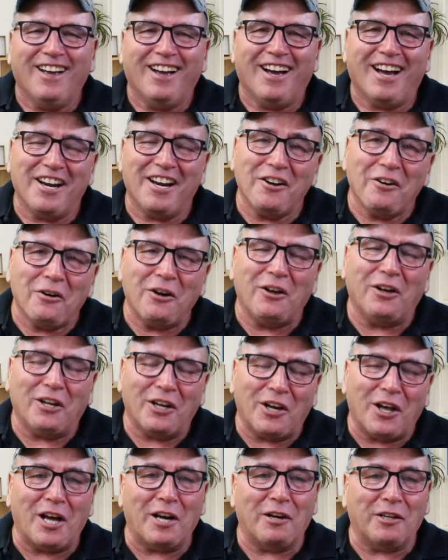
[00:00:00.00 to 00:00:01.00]
know a
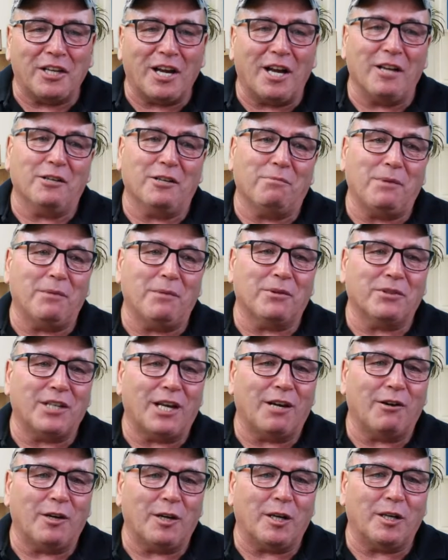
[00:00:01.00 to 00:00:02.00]
lot of times people
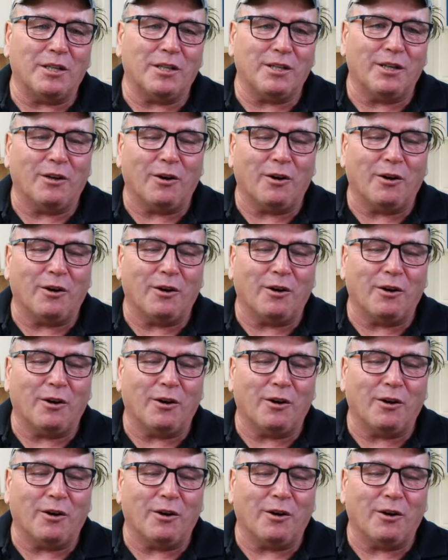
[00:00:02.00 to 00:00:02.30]
say, well,